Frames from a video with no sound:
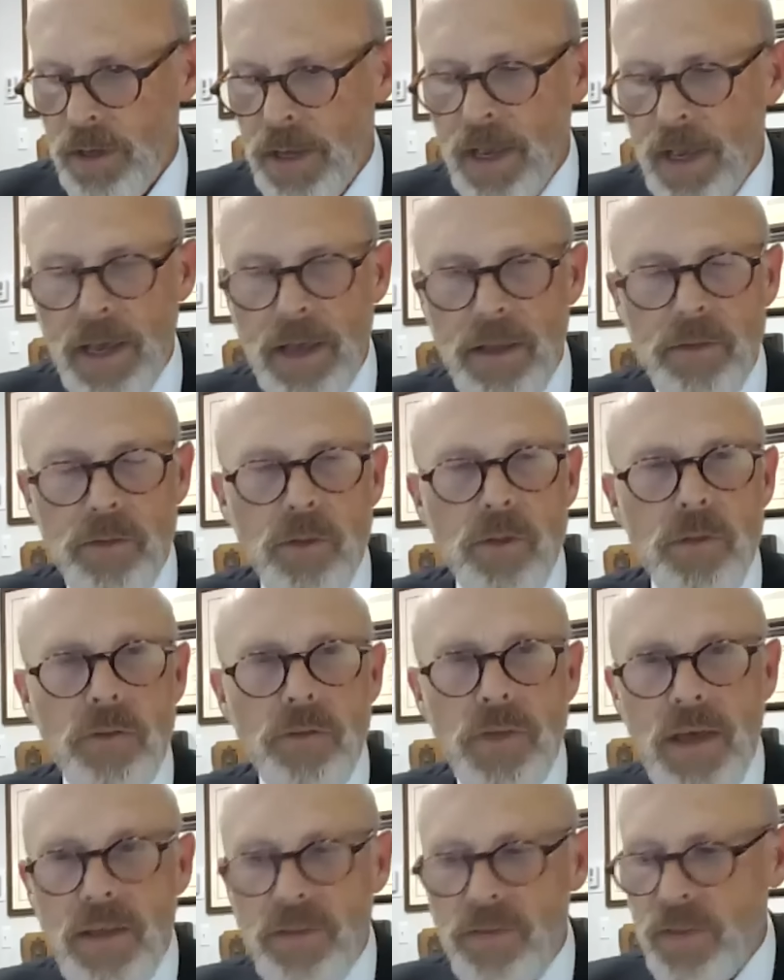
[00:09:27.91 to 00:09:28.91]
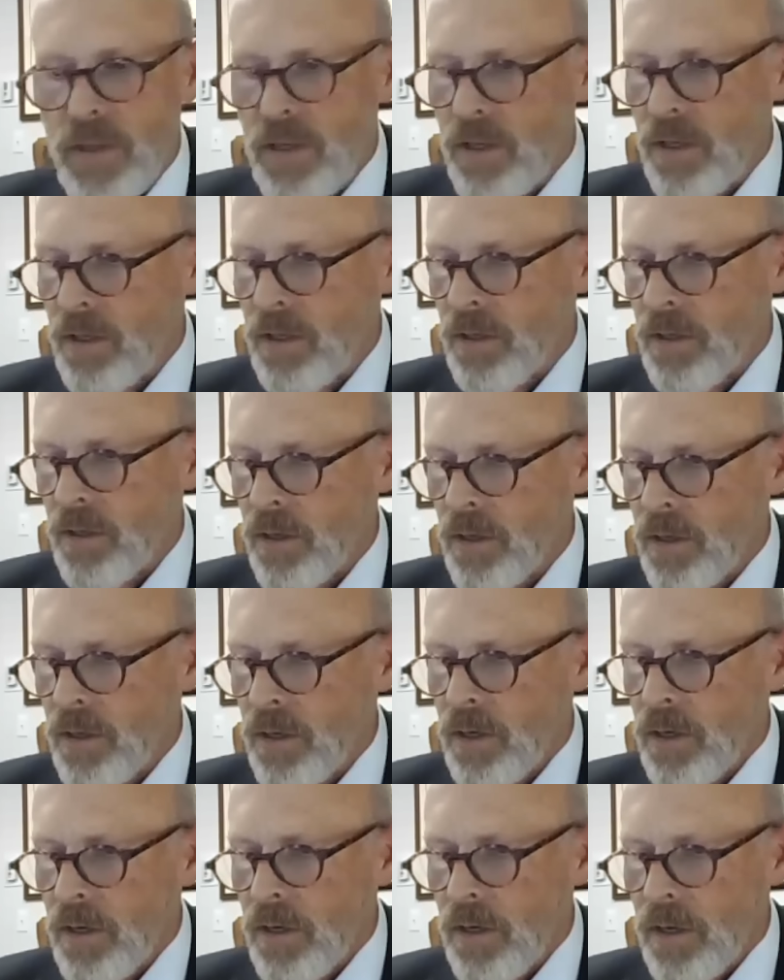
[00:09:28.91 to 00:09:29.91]
and that the
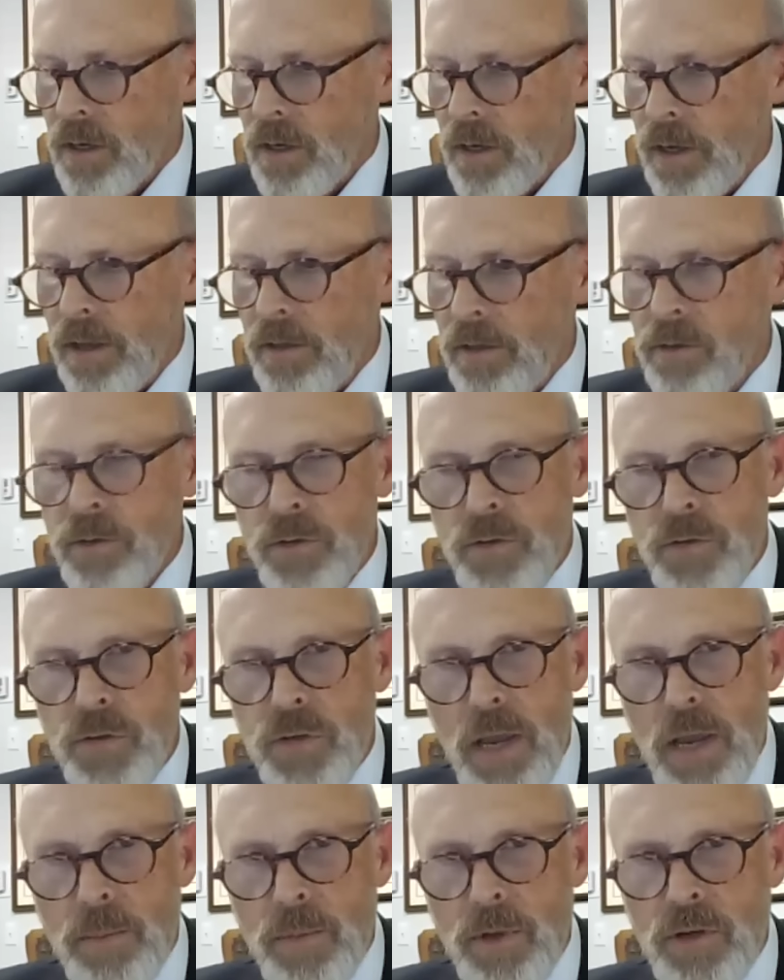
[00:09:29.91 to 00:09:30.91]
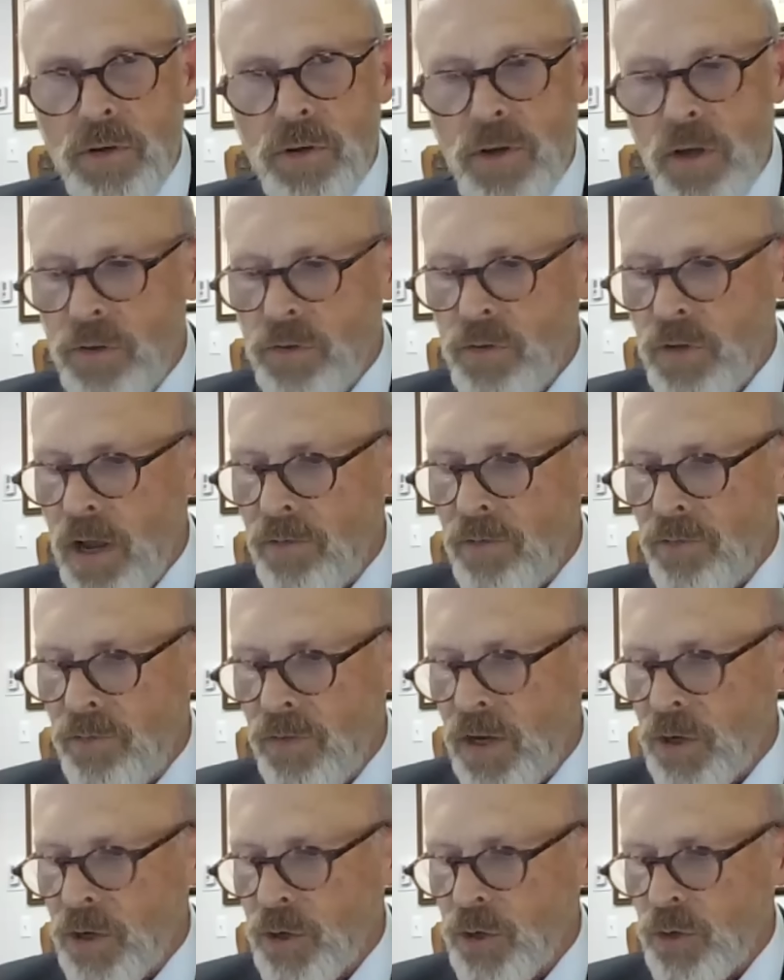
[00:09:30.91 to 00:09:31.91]
uh, statement does not
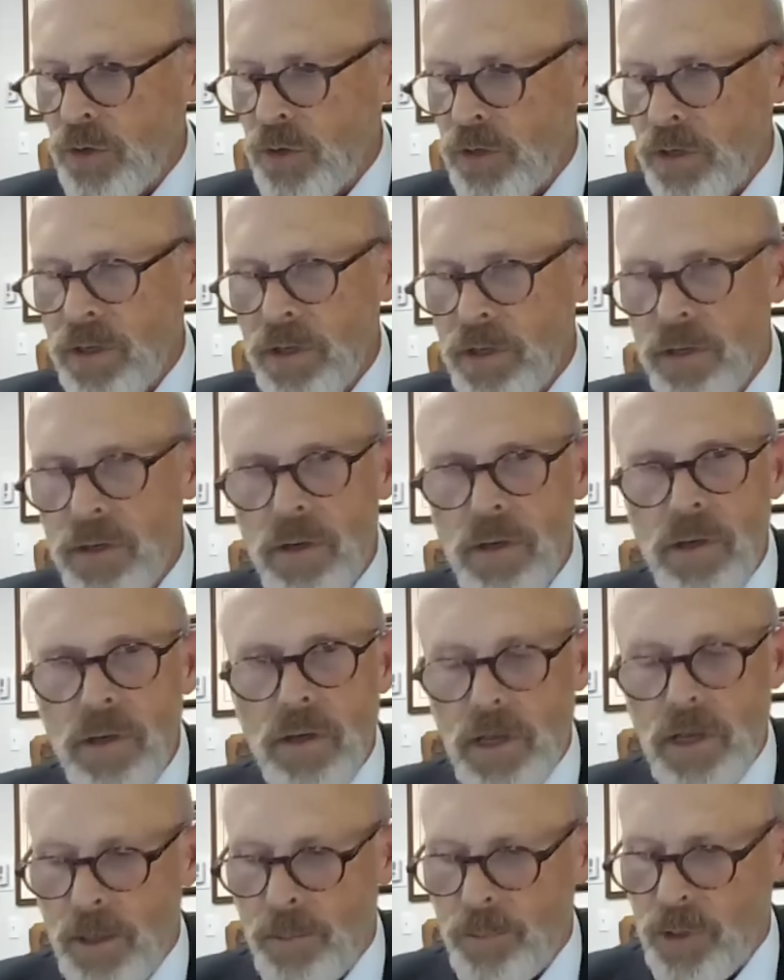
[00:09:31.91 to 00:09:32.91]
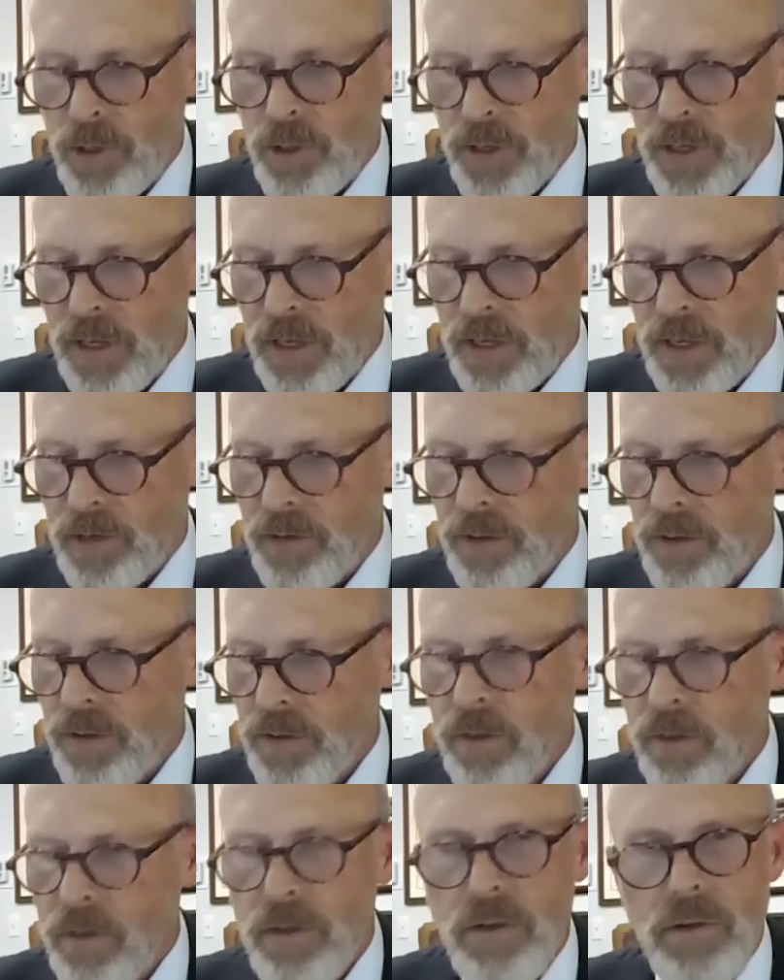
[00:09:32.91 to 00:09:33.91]
facially implicate
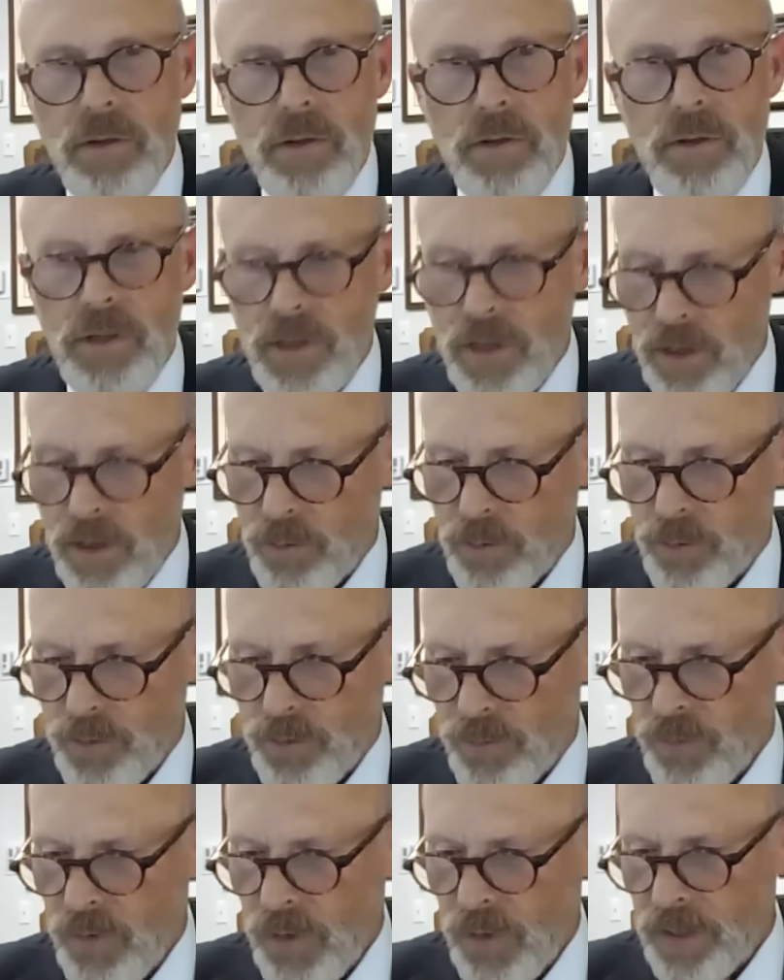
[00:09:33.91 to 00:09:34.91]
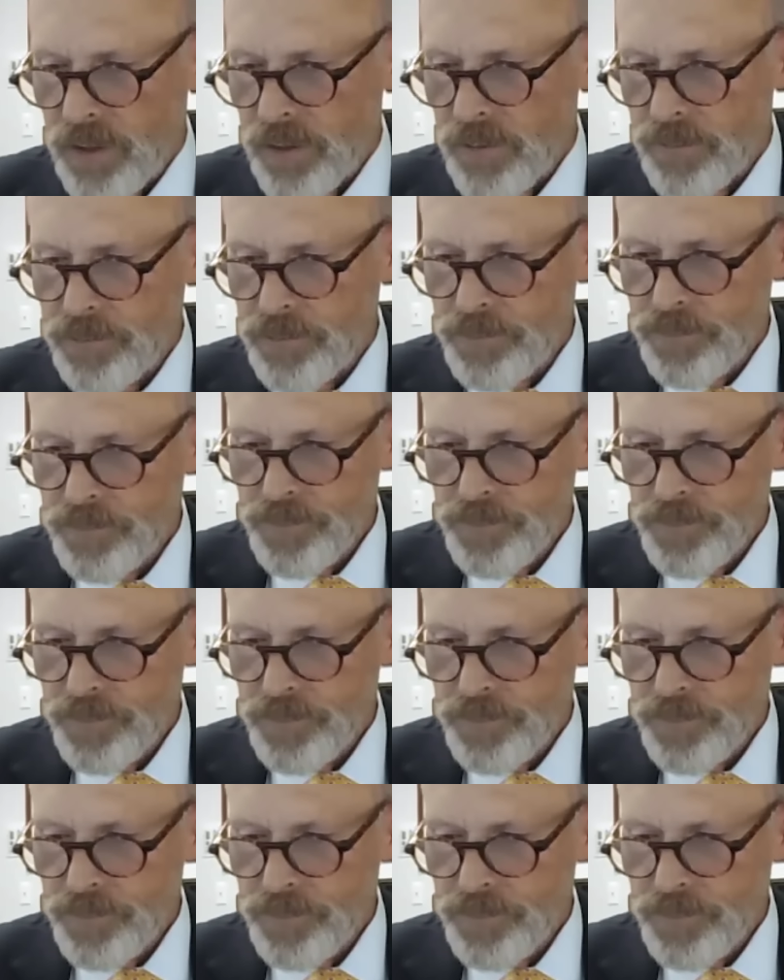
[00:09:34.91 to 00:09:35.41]
the other defendant.